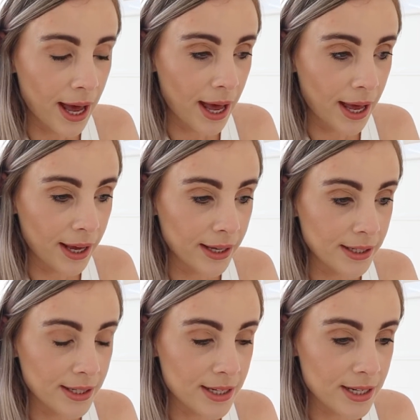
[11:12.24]

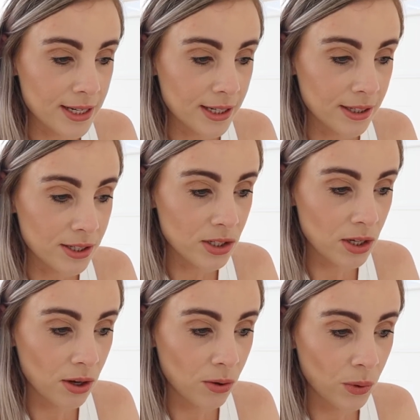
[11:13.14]
And
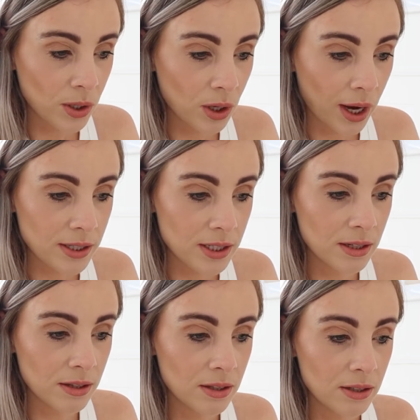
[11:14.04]
so when I
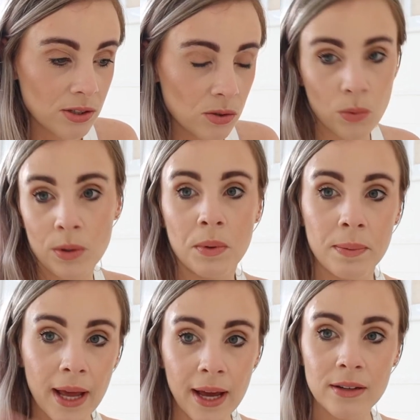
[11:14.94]
did this, or when we
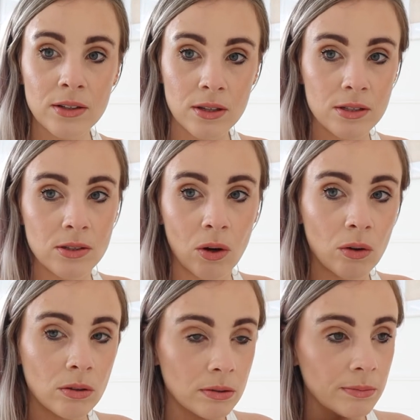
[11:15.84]
planned this
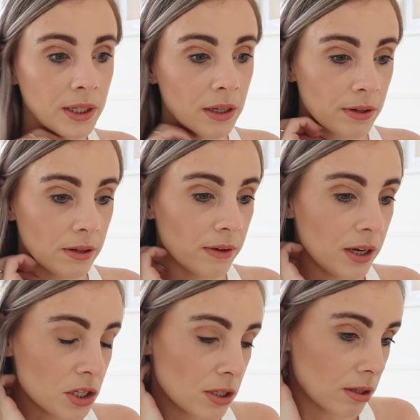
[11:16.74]
whole mini
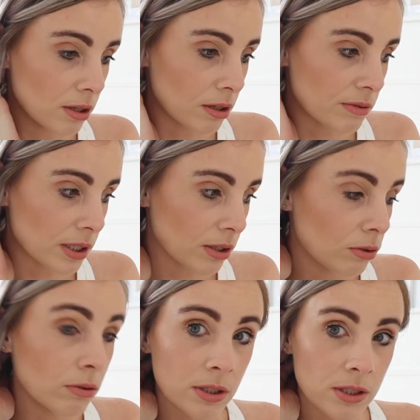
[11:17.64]
renovation thing, I was like,
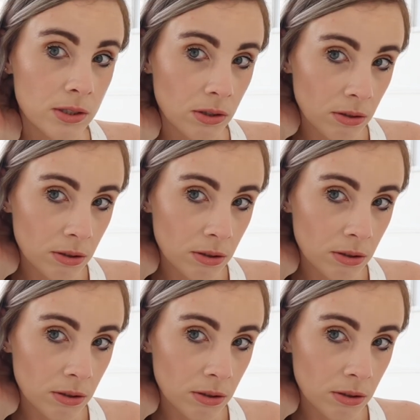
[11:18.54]
cool, this is